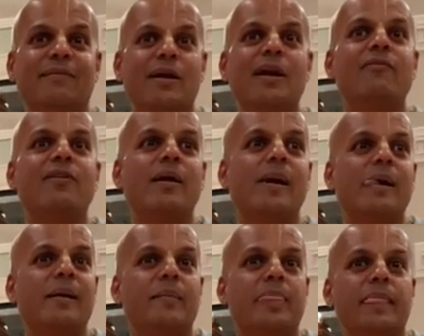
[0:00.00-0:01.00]
Whatever.
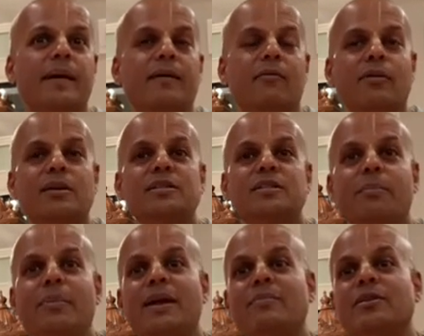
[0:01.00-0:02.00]
What is the
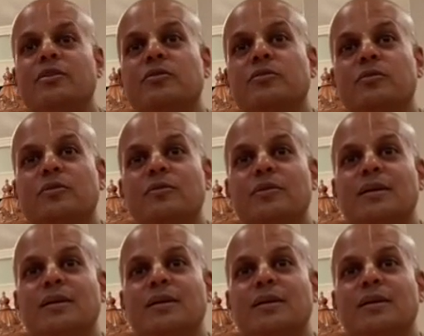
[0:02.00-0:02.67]
payment to Guru?